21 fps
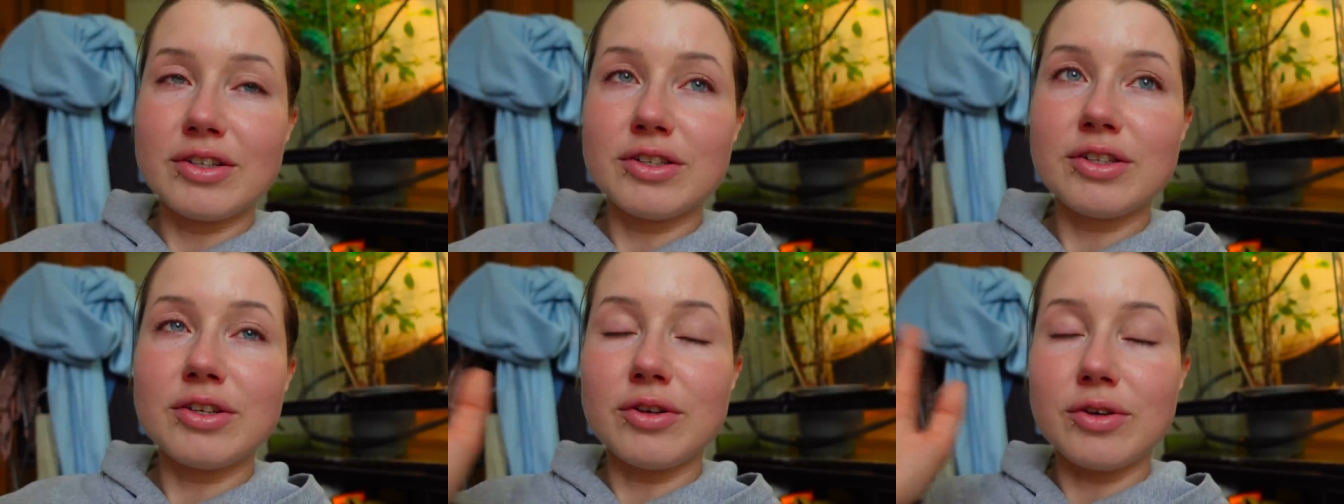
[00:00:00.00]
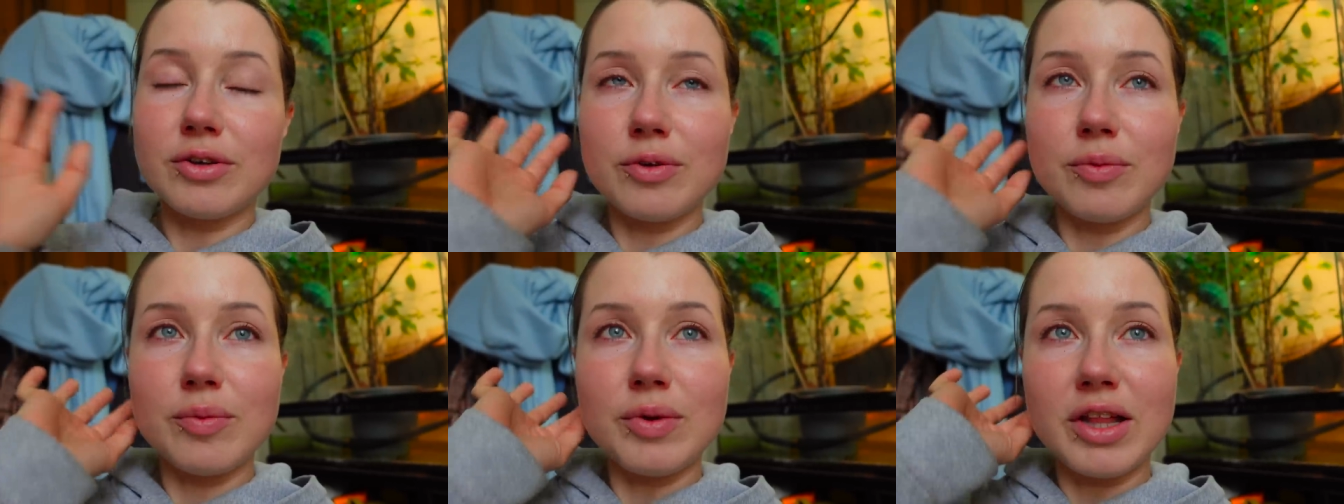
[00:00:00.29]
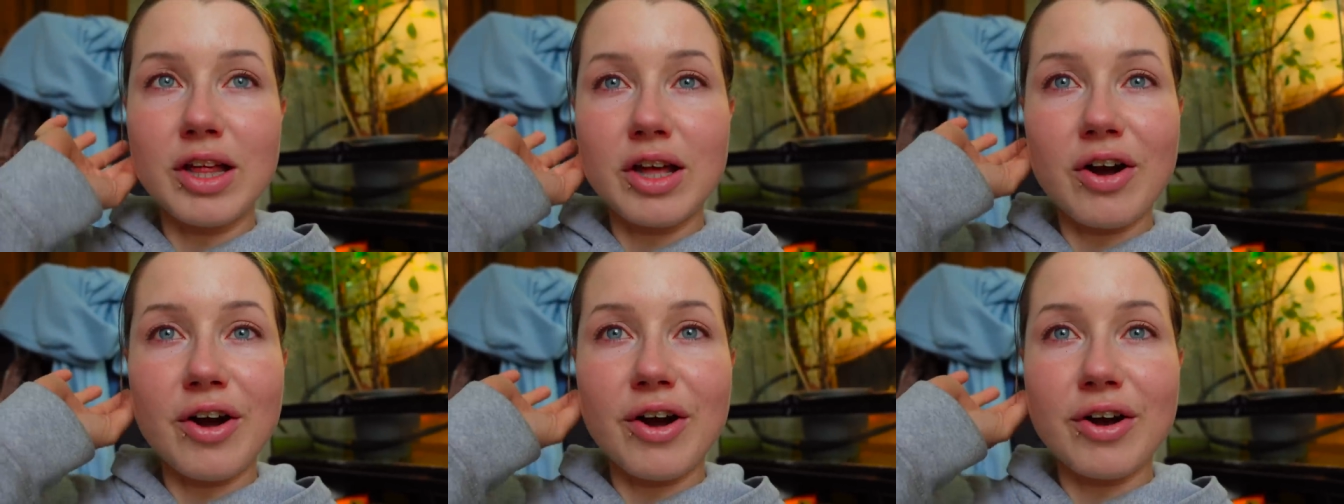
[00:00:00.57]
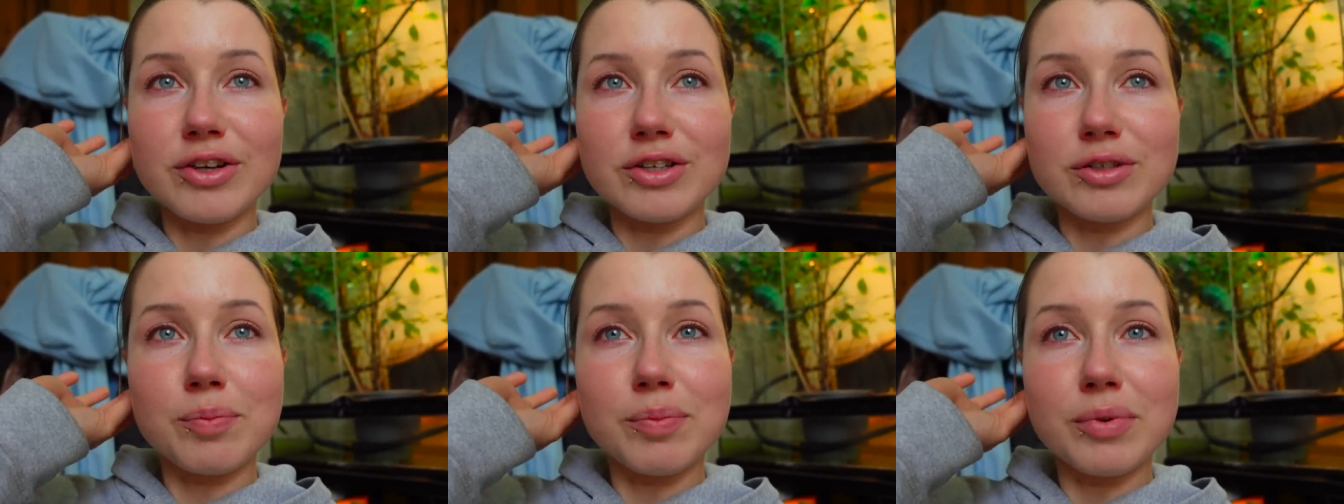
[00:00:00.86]
So it'll be like
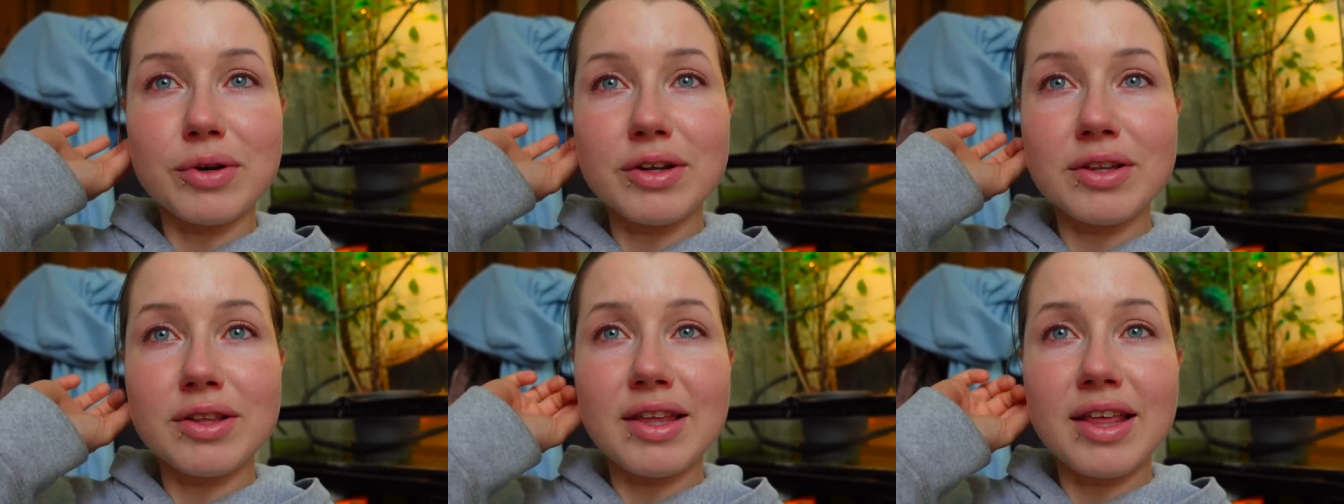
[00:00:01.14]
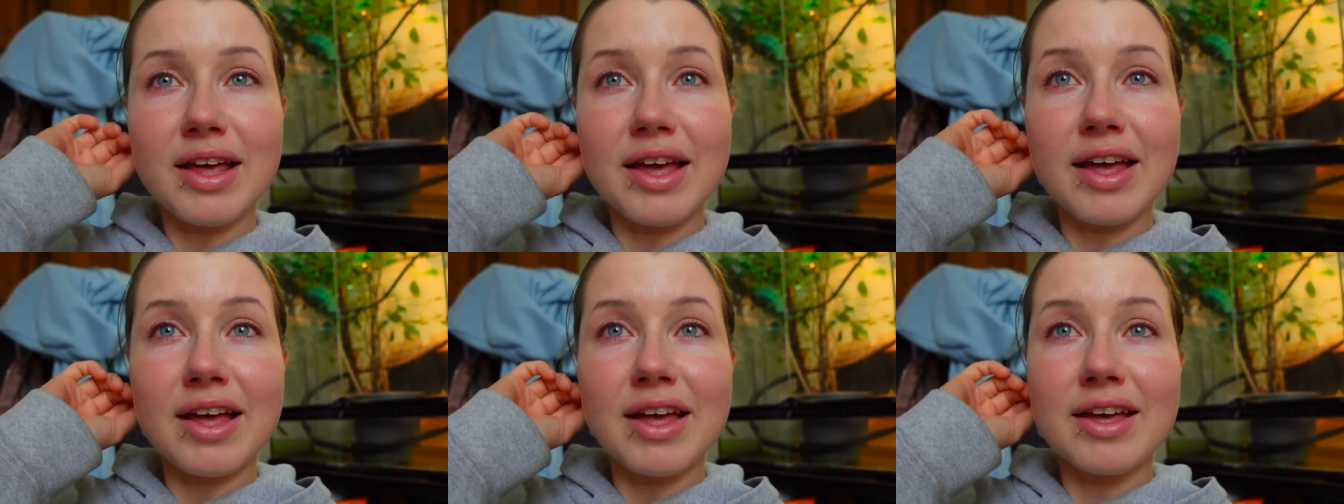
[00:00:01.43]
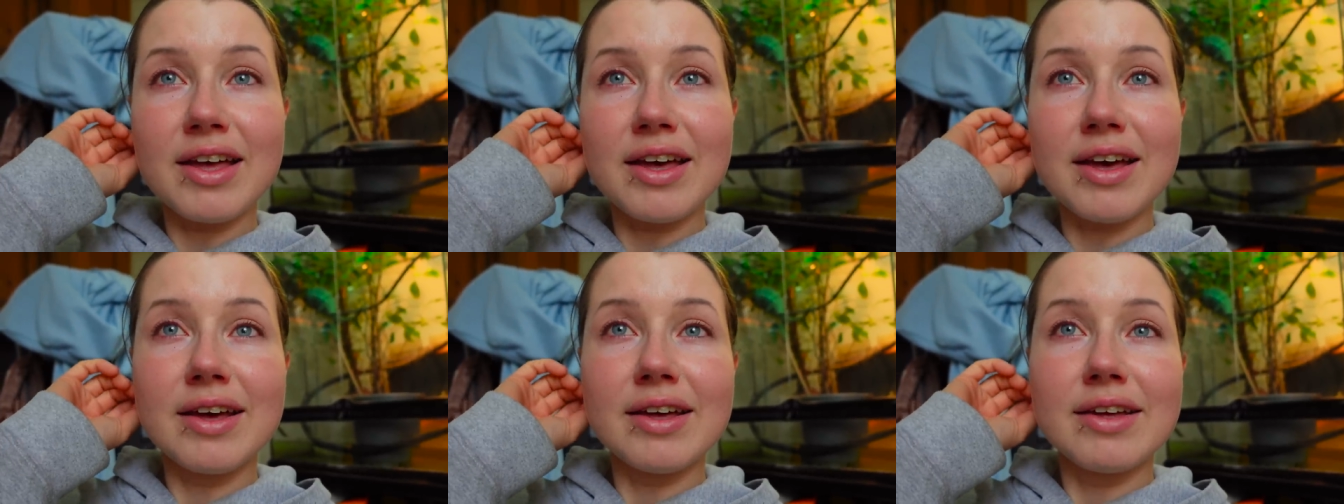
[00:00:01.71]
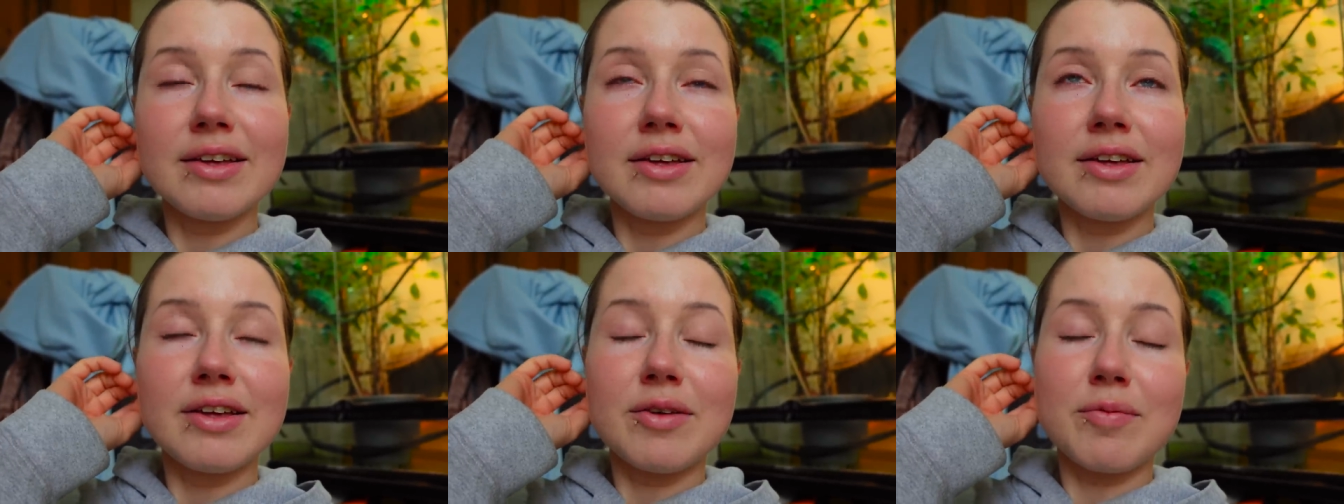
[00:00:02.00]
Carl's birthday,
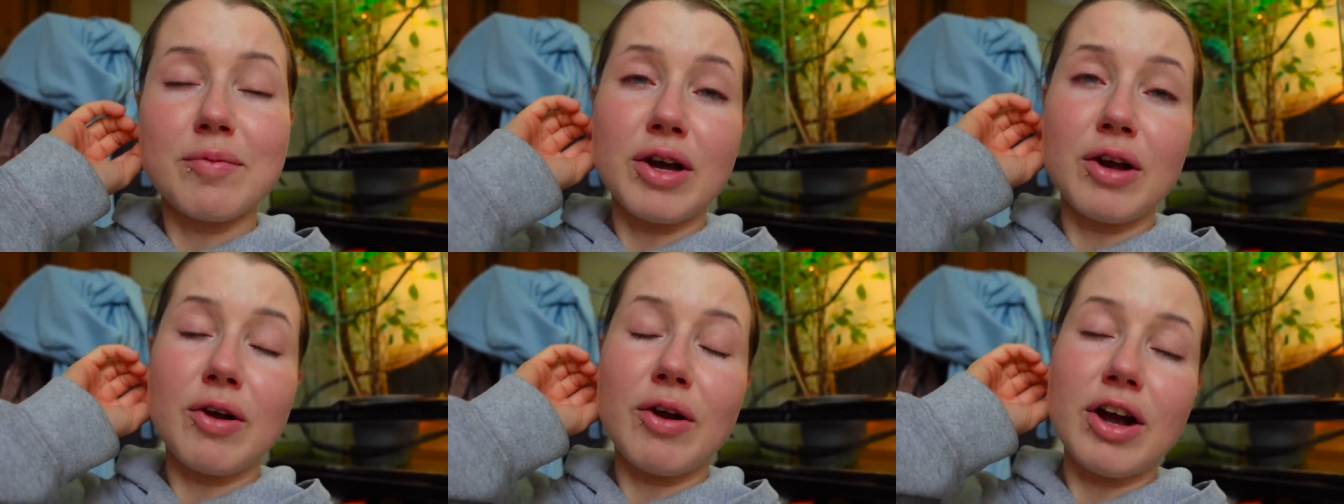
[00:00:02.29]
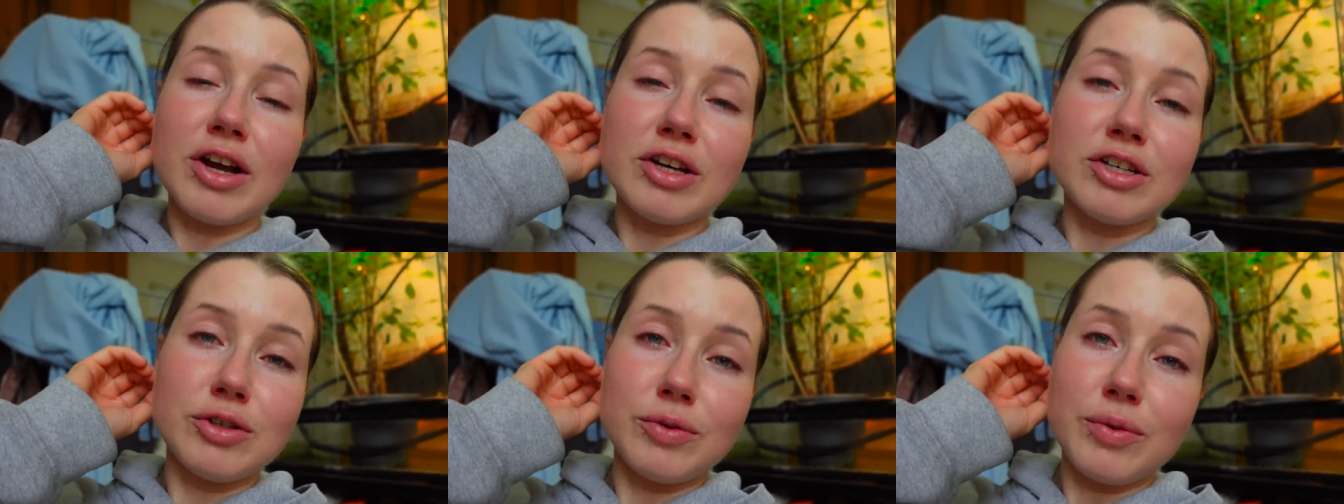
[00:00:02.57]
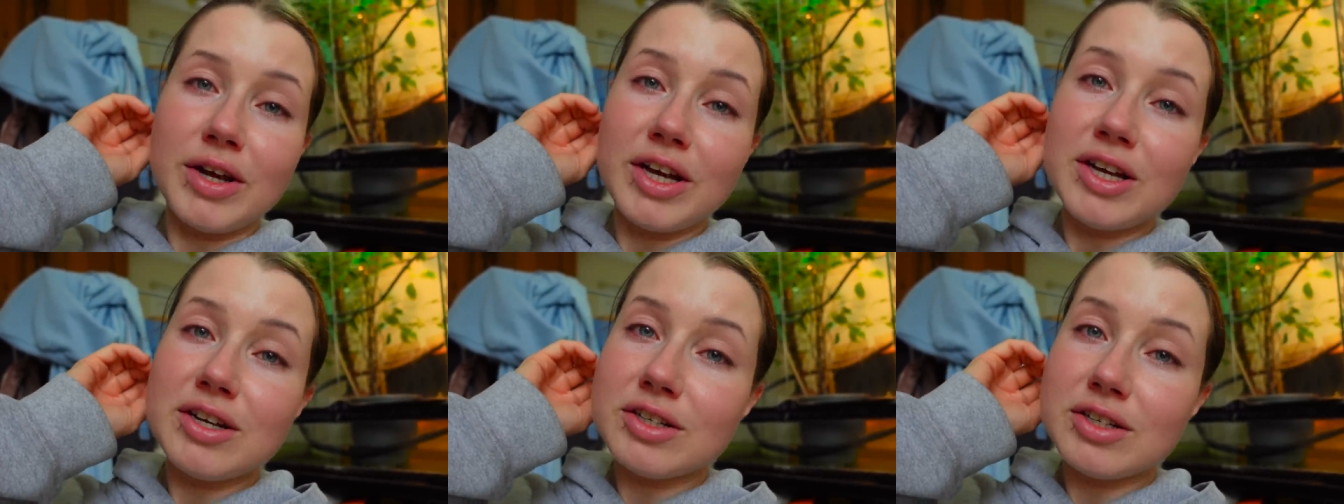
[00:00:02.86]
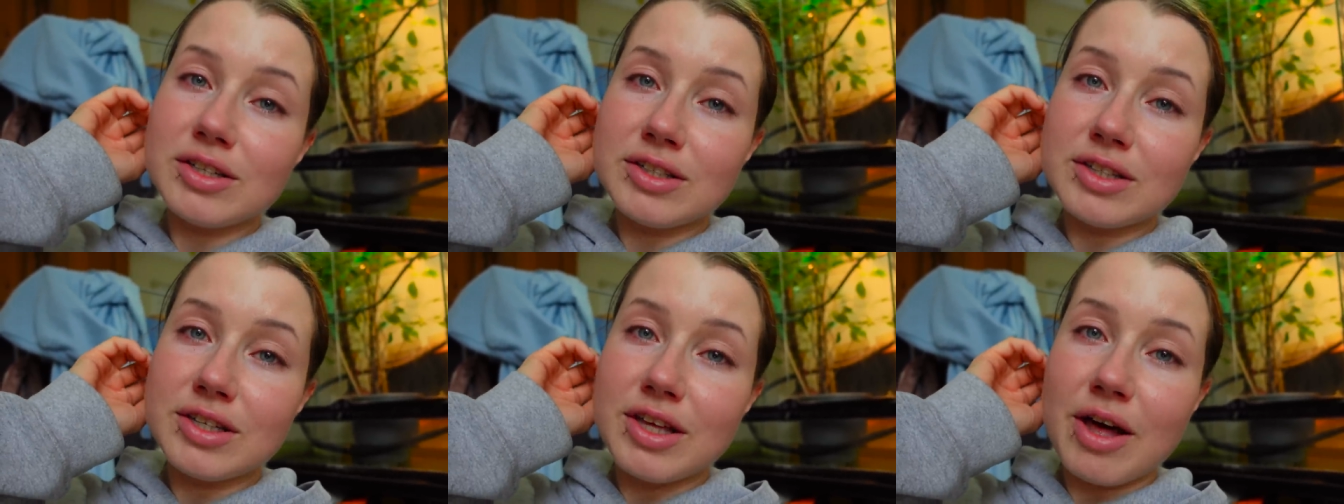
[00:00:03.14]
my graduation's